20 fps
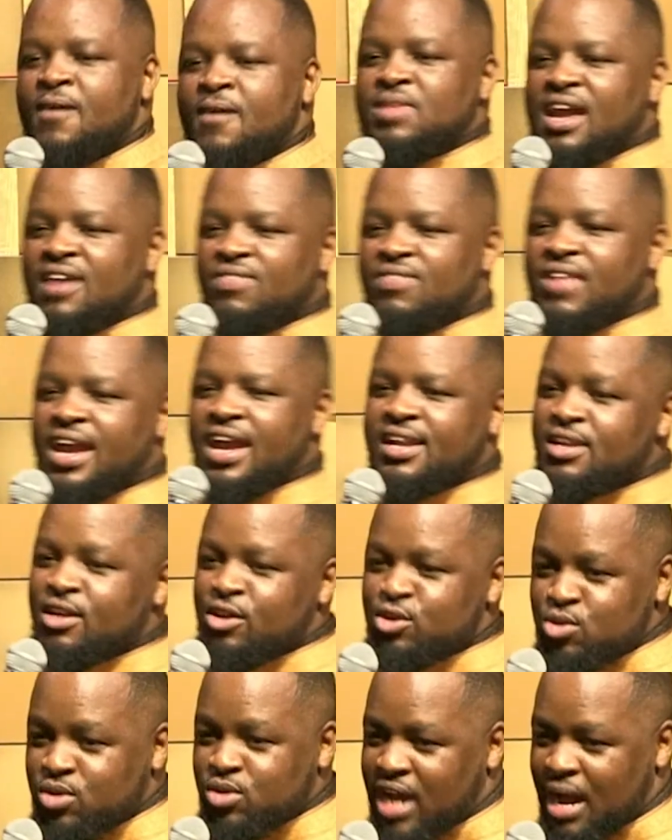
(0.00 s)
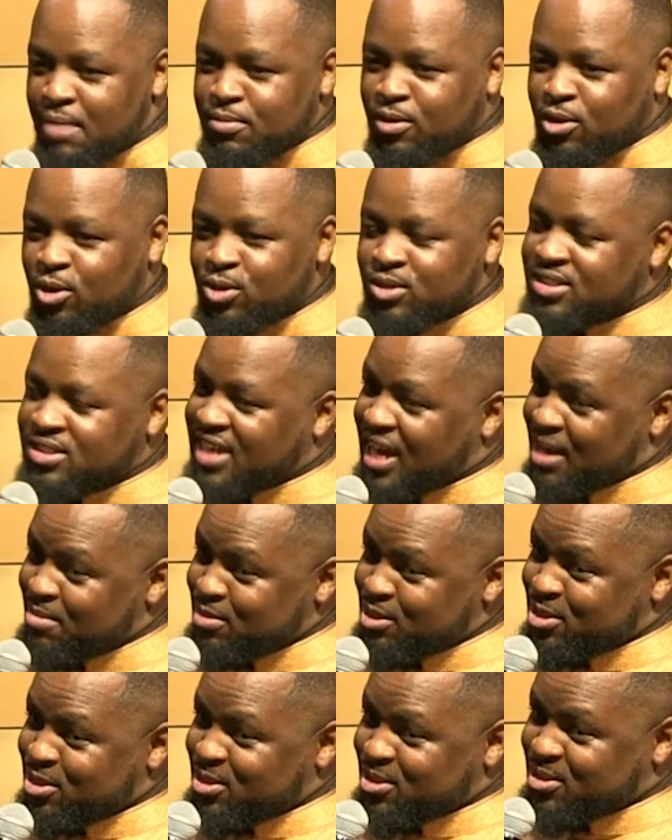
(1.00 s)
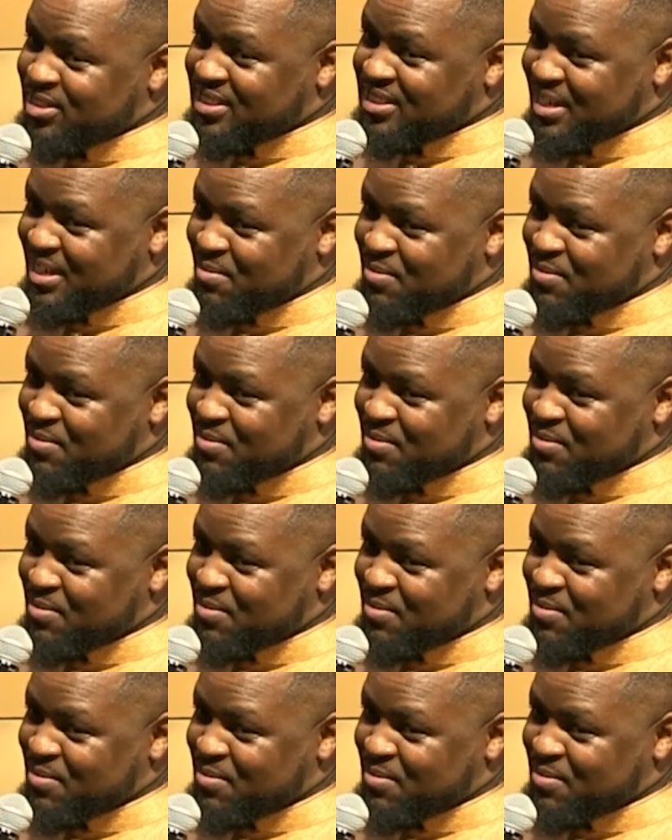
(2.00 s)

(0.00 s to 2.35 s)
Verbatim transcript: And then you come close, come to say,